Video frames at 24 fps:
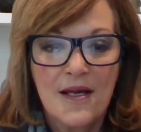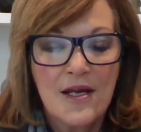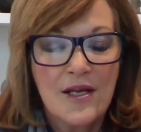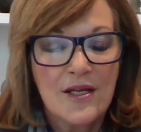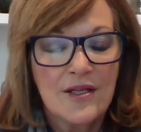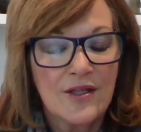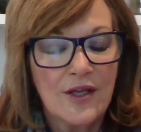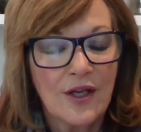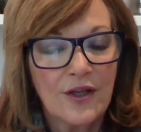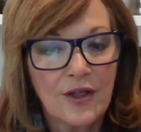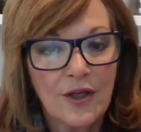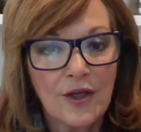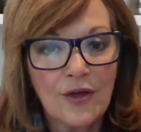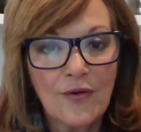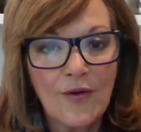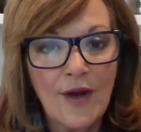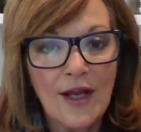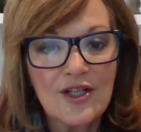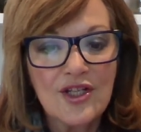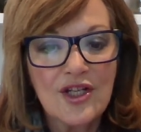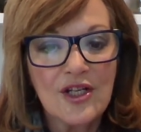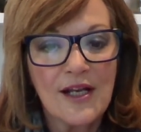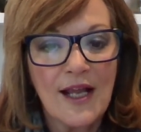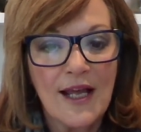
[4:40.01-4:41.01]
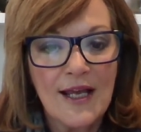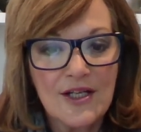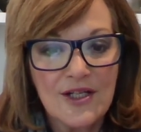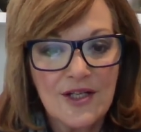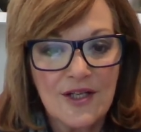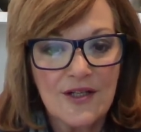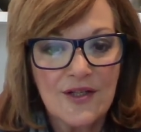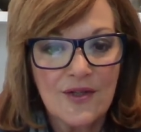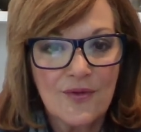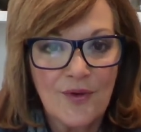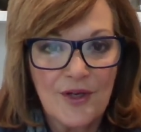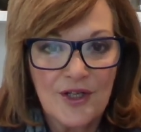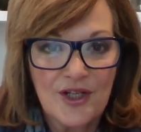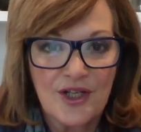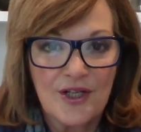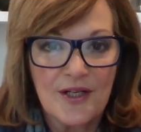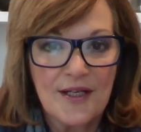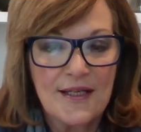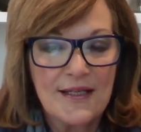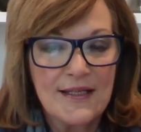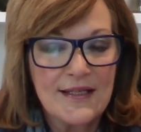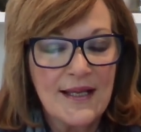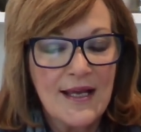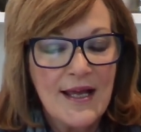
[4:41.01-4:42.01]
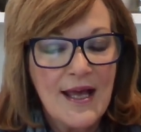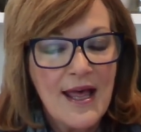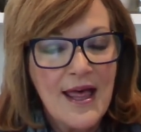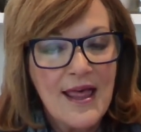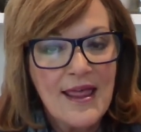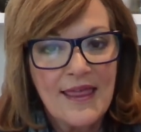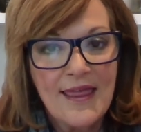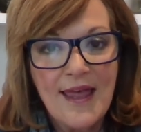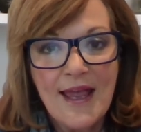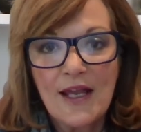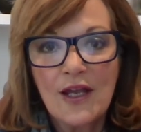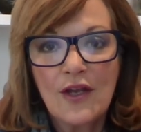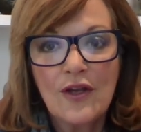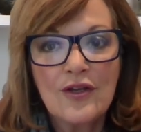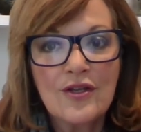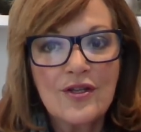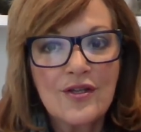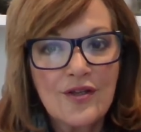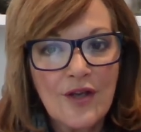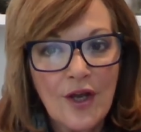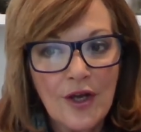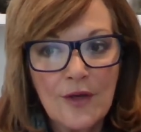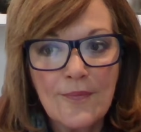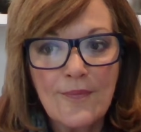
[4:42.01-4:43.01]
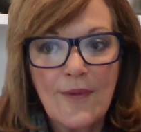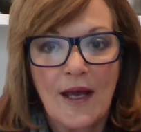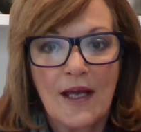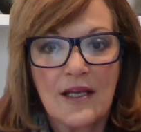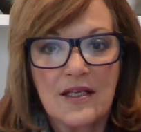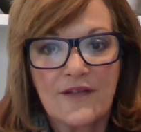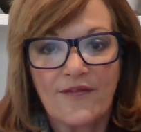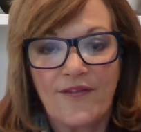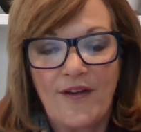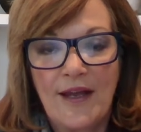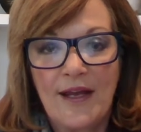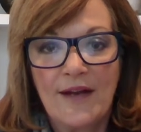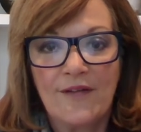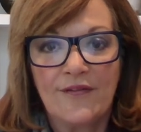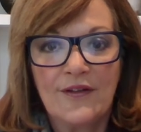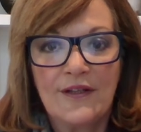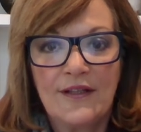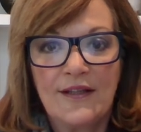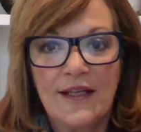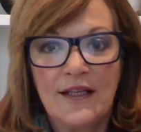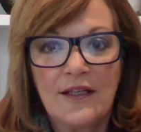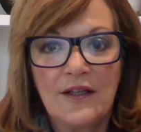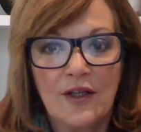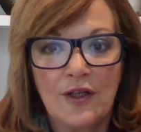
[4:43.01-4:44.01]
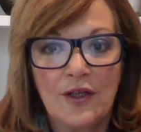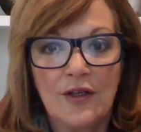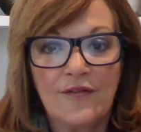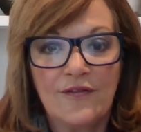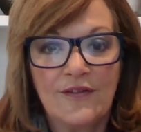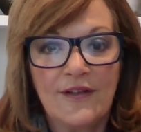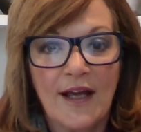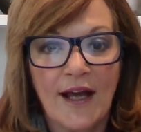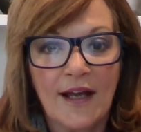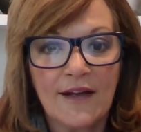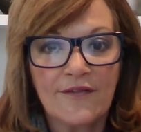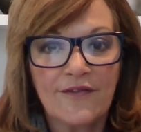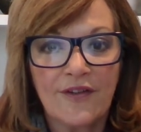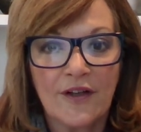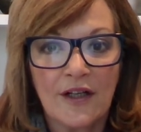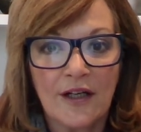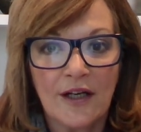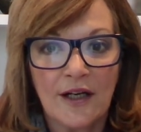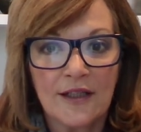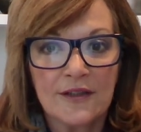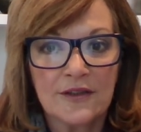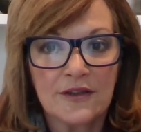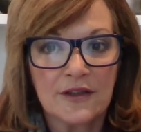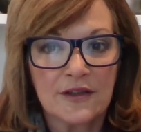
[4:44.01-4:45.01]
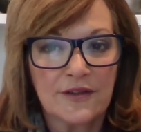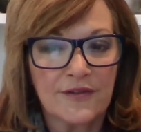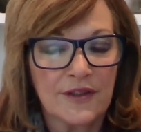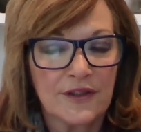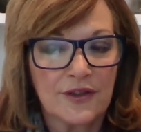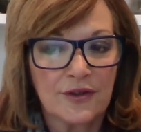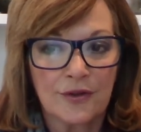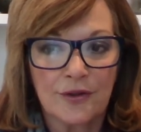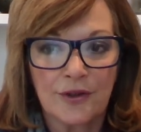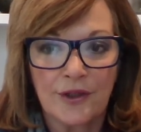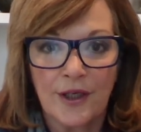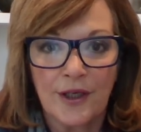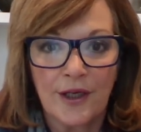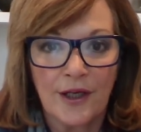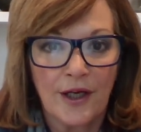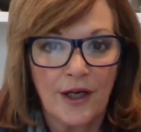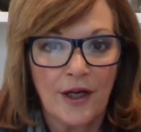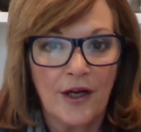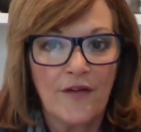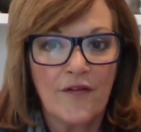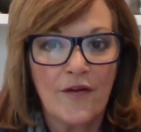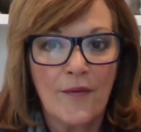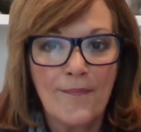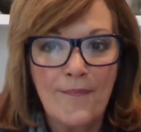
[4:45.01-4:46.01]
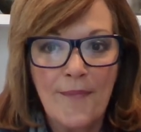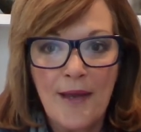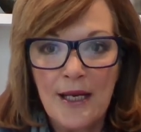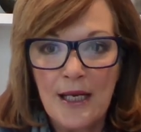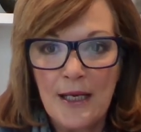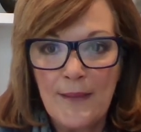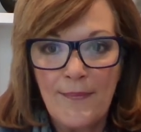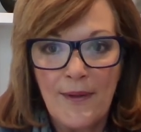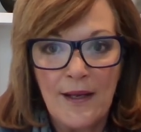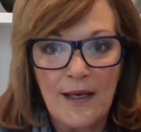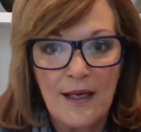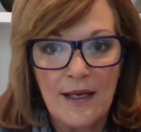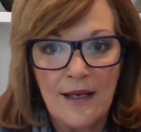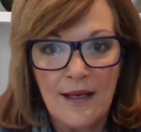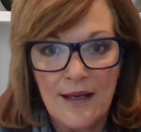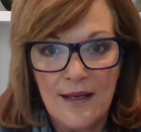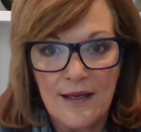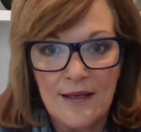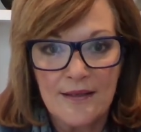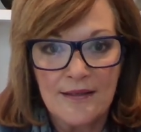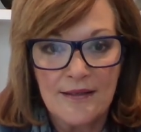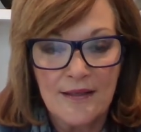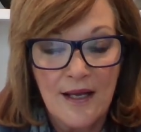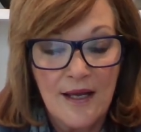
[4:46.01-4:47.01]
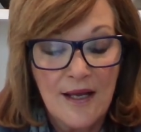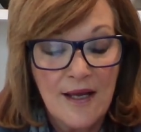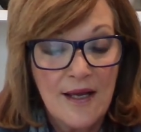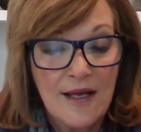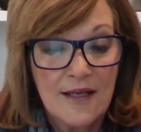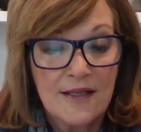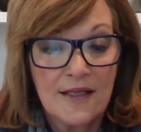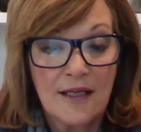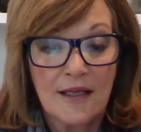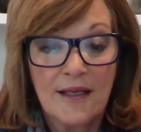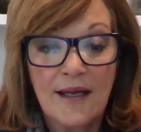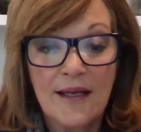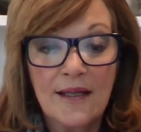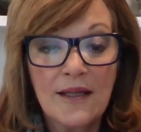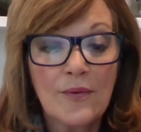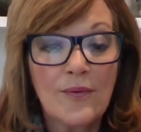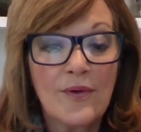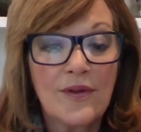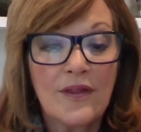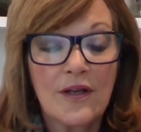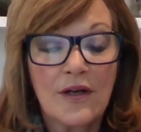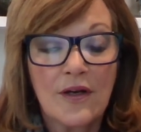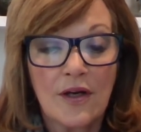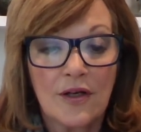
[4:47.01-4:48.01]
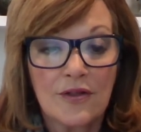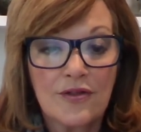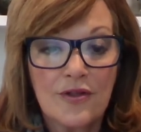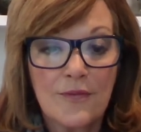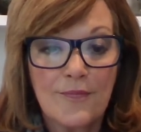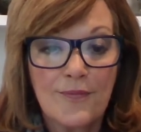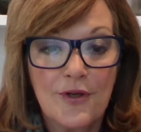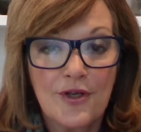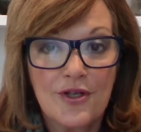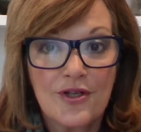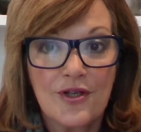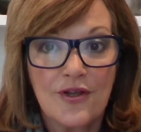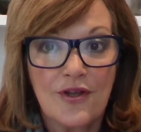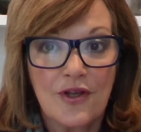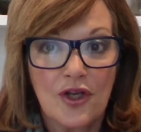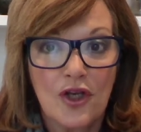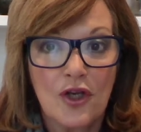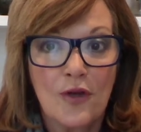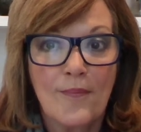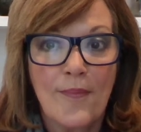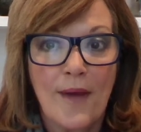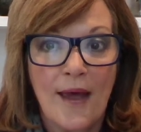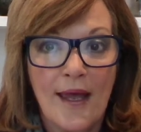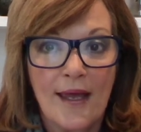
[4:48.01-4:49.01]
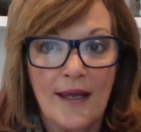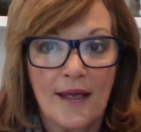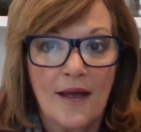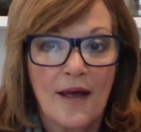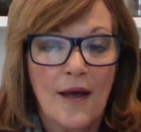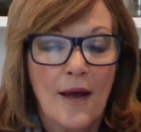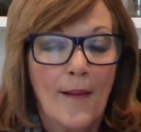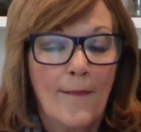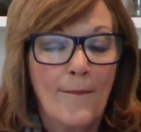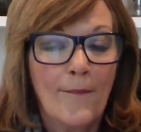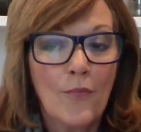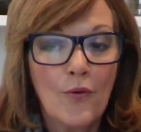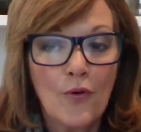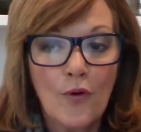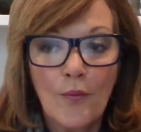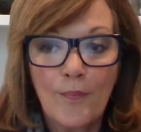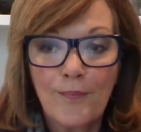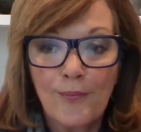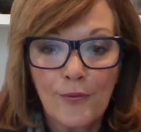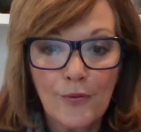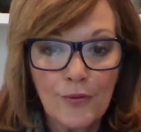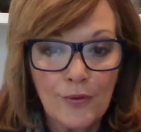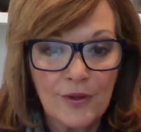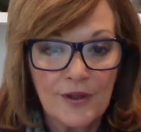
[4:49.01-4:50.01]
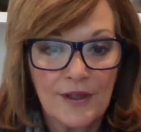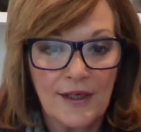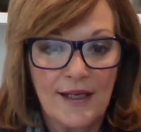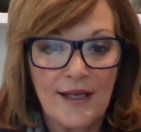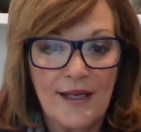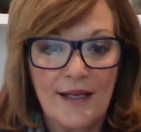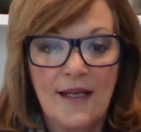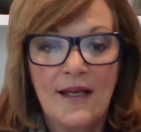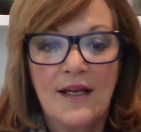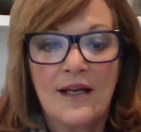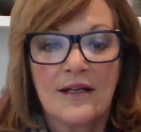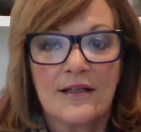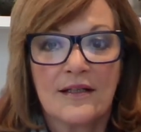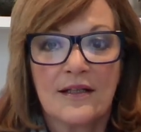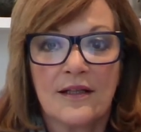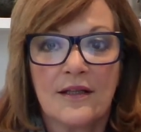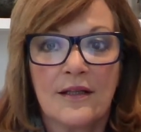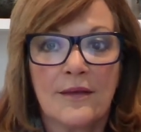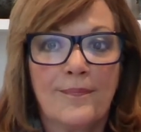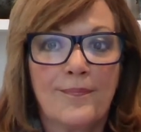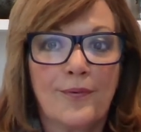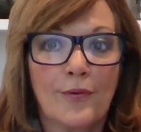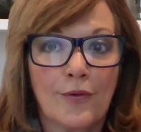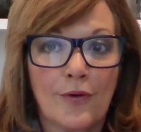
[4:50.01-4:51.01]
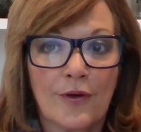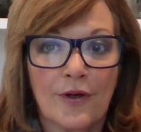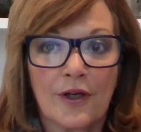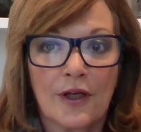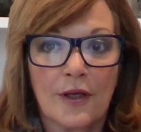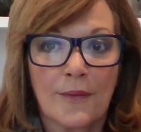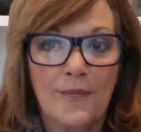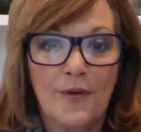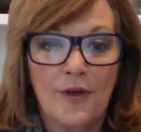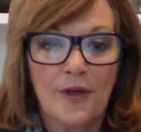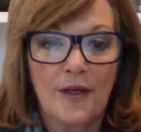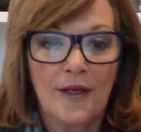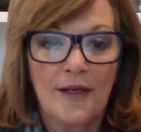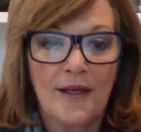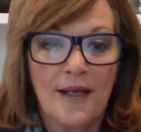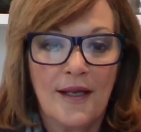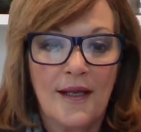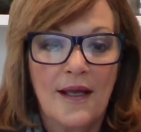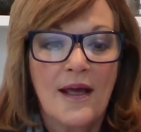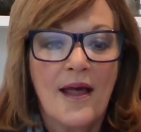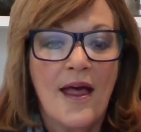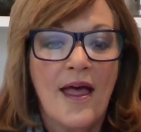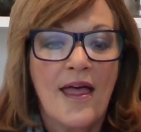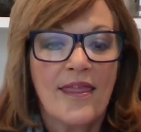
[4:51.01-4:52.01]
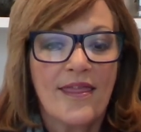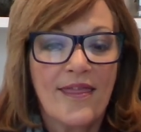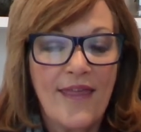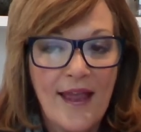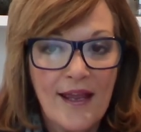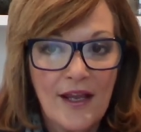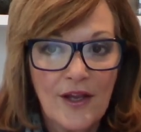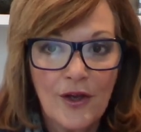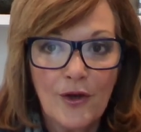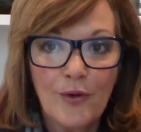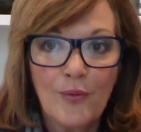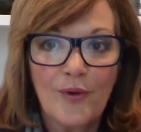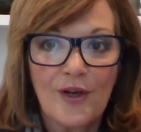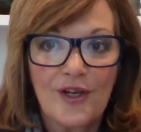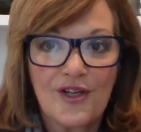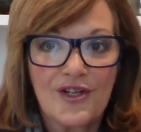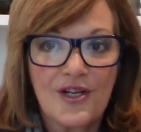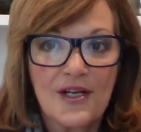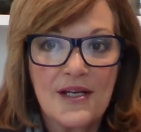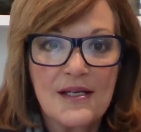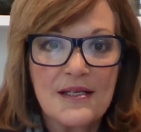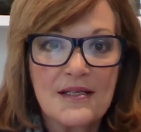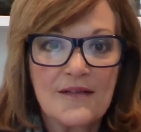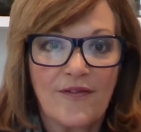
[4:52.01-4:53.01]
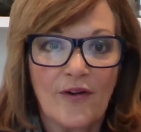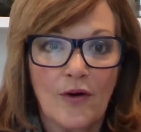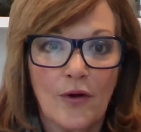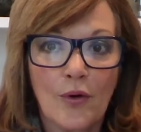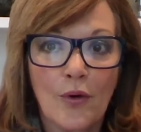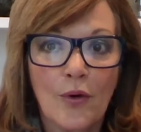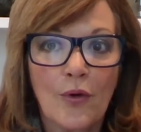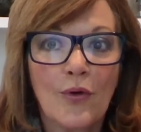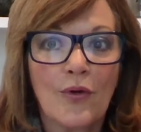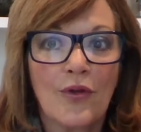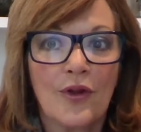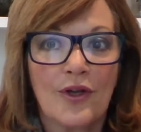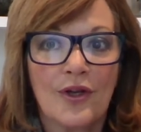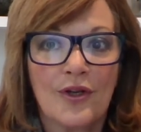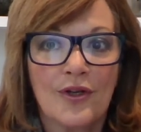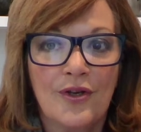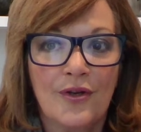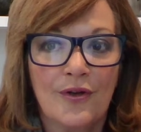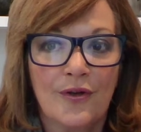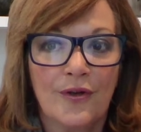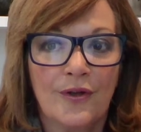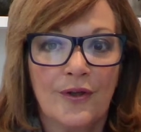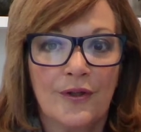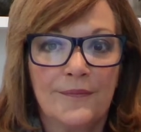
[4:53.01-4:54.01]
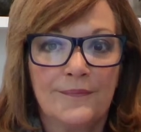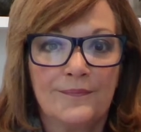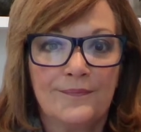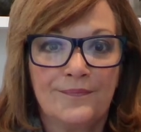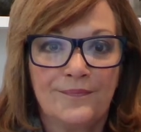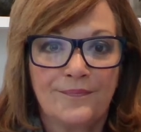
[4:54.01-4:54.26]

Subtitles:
So congratulations, Richie's. Thank you so much for everything that you've done for Guide Dogs Victoria over many, many years, together with the contribution that you make more broadly to the broader community. Thank you, Richie's, for all that you do.